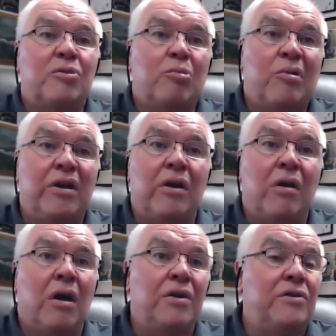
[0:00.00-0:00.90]
to bring
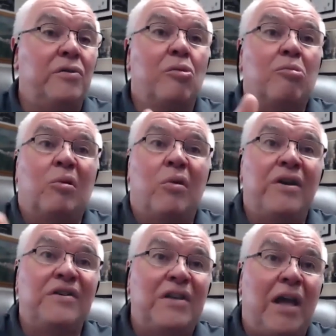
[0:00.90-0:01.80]
on, new
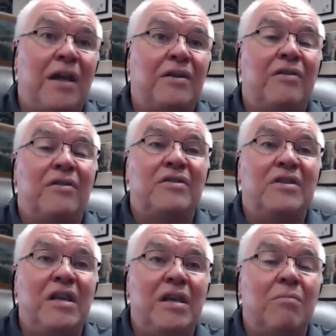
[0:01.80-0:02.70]
employees to add to their
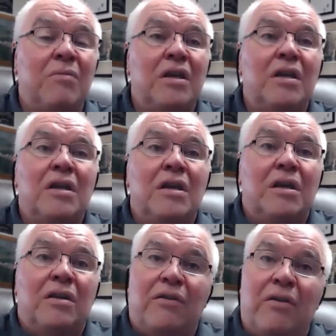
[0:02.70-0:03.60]
team.
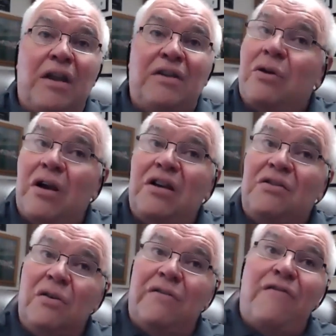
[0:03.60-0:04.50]
They're not trying to
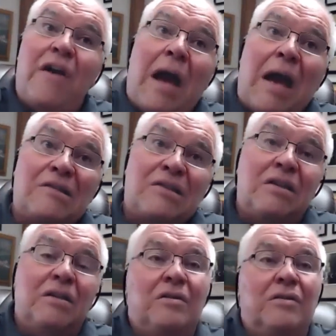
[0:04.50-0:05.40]
do it fast.
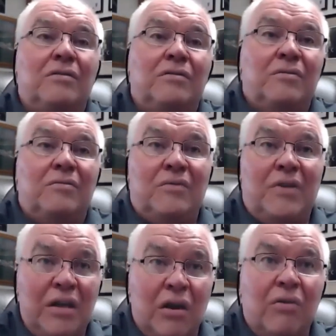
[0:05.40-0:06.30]

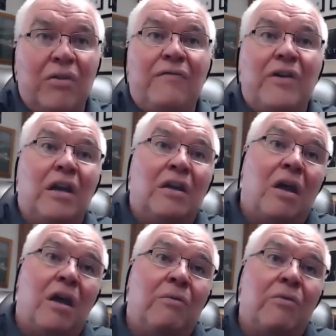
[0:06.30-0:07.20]
They know they've got a
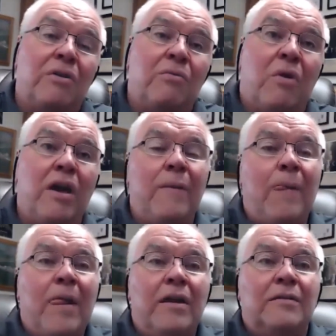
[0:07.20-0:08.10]
lot of runway,
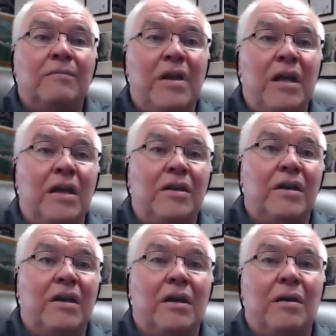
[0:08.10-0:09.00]

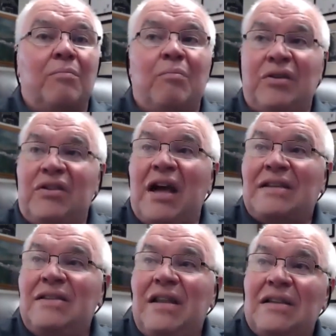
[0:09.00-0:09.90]
but
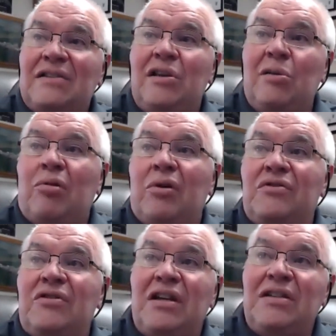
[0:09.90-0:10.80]
that's the approach
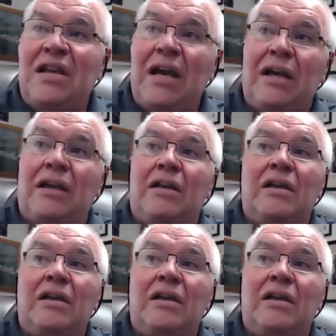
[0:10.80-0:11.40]
they take.